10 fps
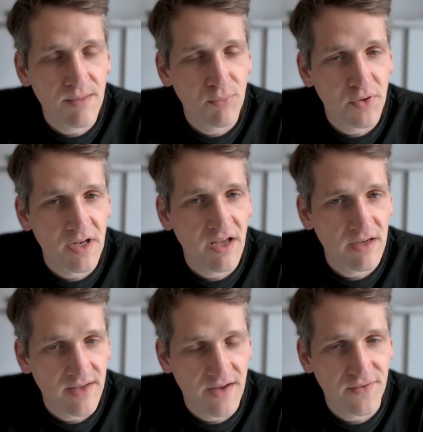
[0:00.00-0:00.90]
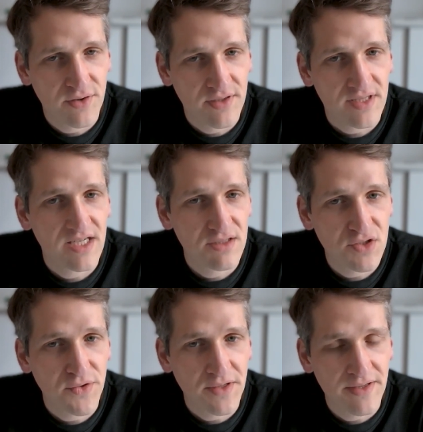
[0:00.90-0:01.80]
put a lot of effort
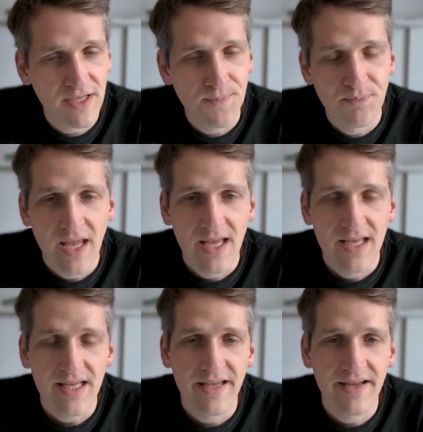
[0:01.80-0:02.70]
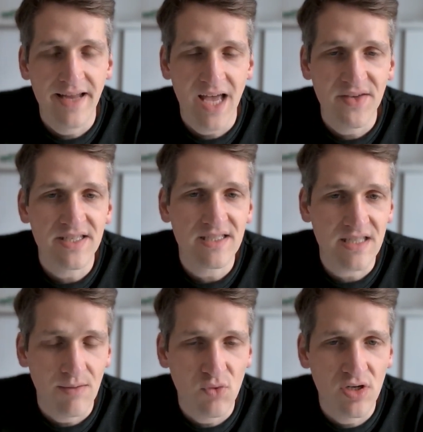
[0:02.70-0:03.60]
internally in having
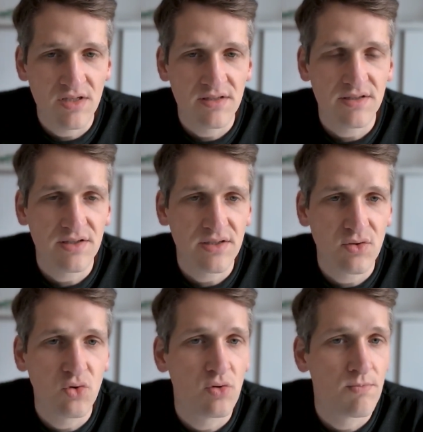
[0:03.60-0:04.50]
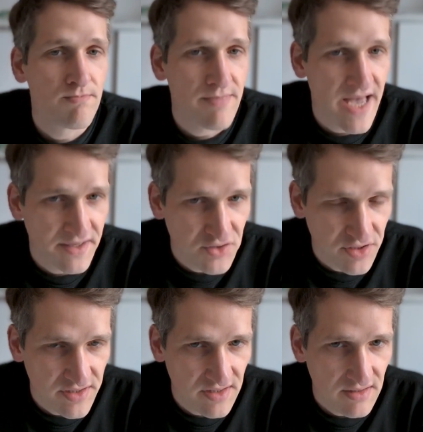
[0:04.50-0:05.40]
someone who
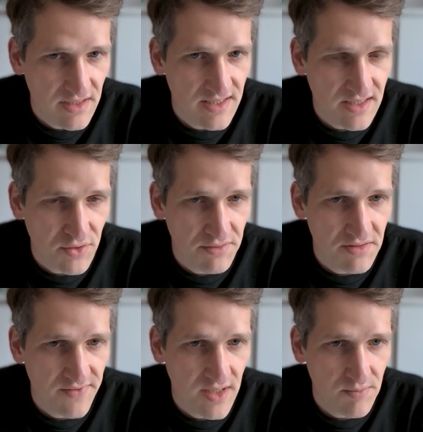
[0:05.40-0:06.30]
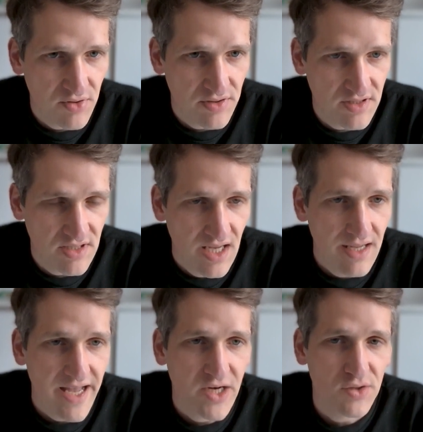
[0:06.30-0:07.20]
manages these external developers
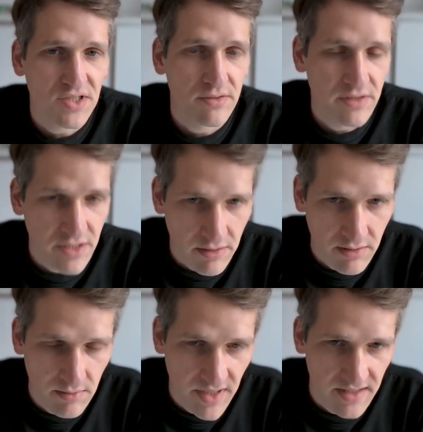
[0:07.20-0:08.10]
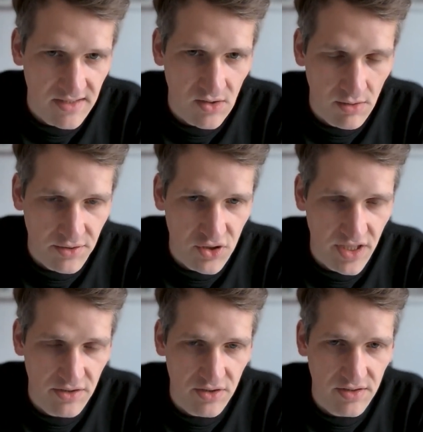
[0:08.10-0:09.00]
and also documents all the
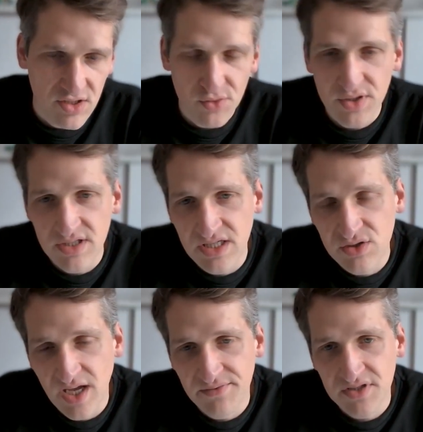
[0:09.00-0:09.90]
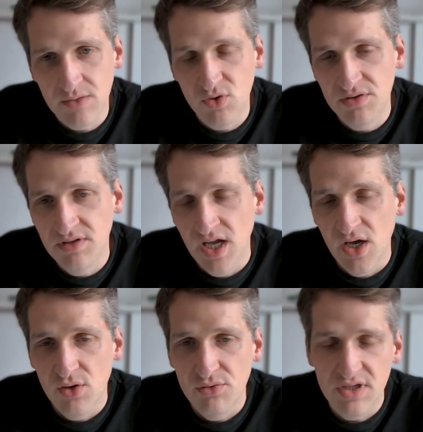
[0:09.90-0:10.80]
changes. So you need to have someone
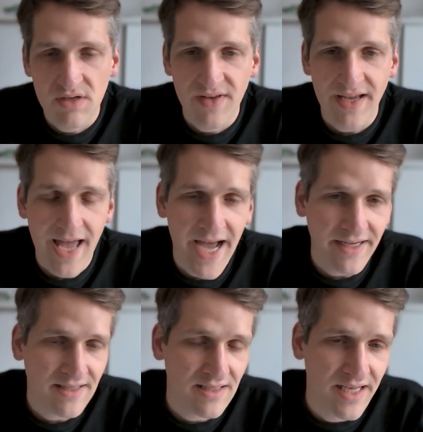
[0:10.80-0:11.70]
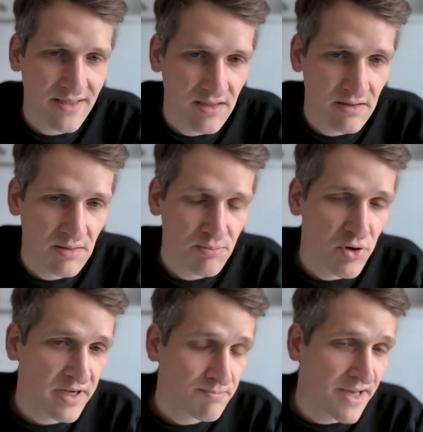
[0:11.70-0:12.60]
who sort of like acts as a
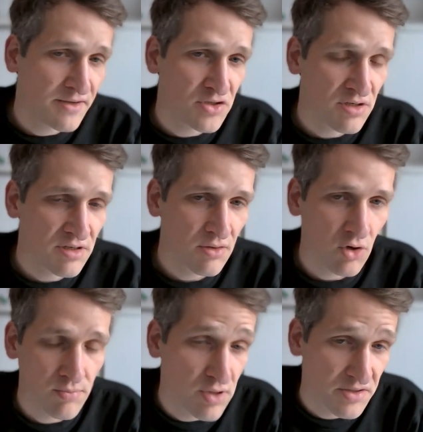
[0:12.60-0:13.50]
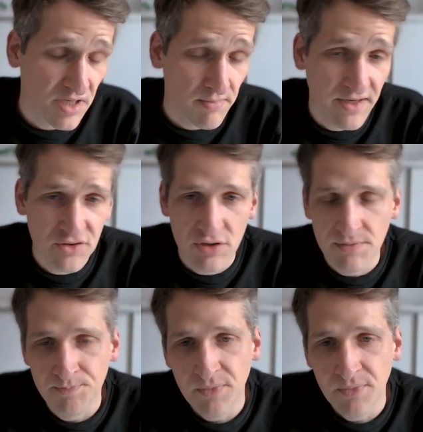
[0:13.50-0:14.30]
product manager or project manager,